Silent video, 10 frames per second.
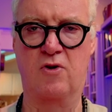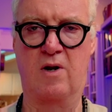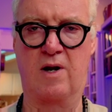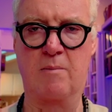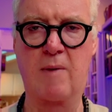
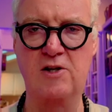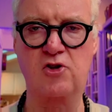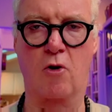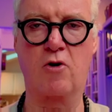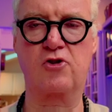in my
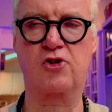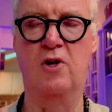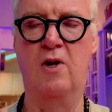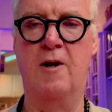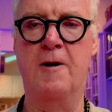
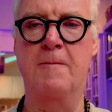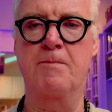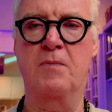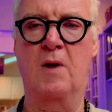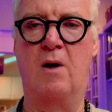search
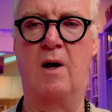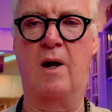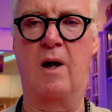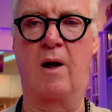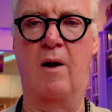
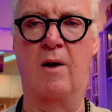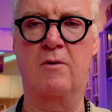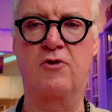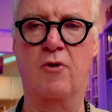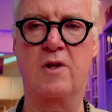
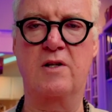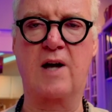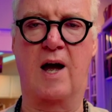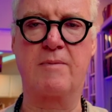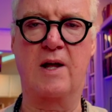during the
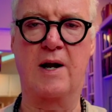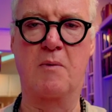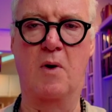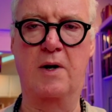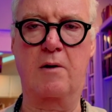time that I
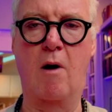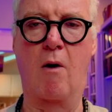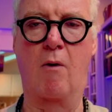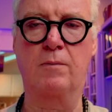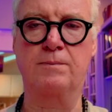want to
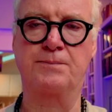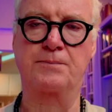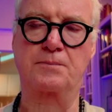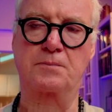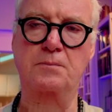go.
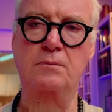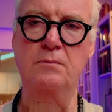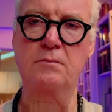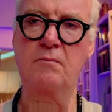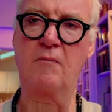
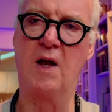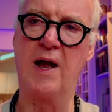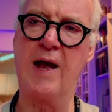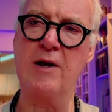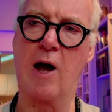
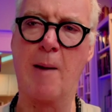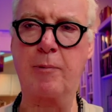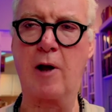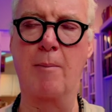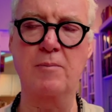And
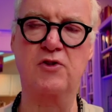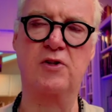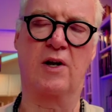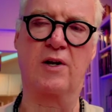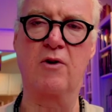up
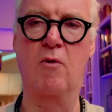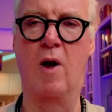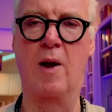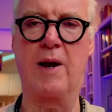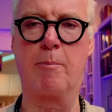comes,
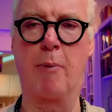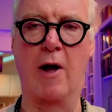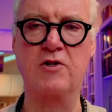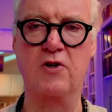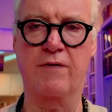a
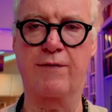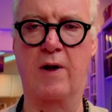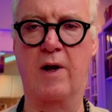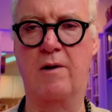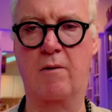bunch of
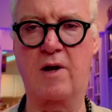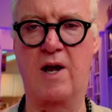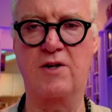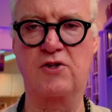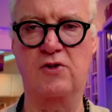
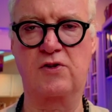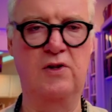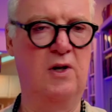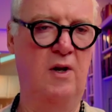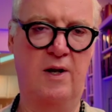
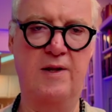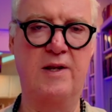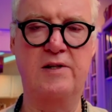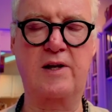locations, in this